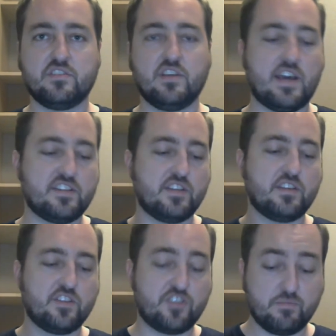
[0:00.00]
it, it
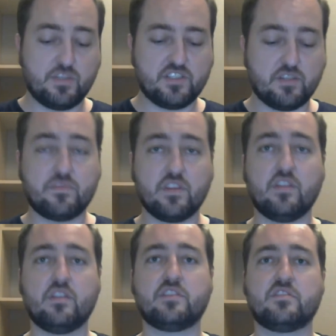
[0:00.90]
should be something that
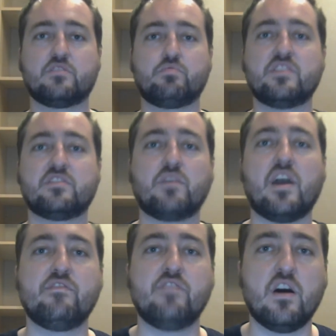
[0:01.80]
like displays some kind of
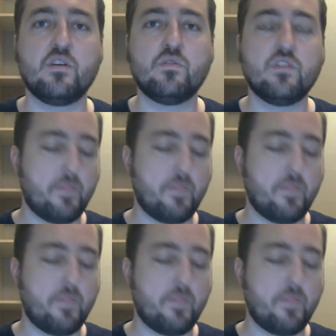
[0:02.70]
value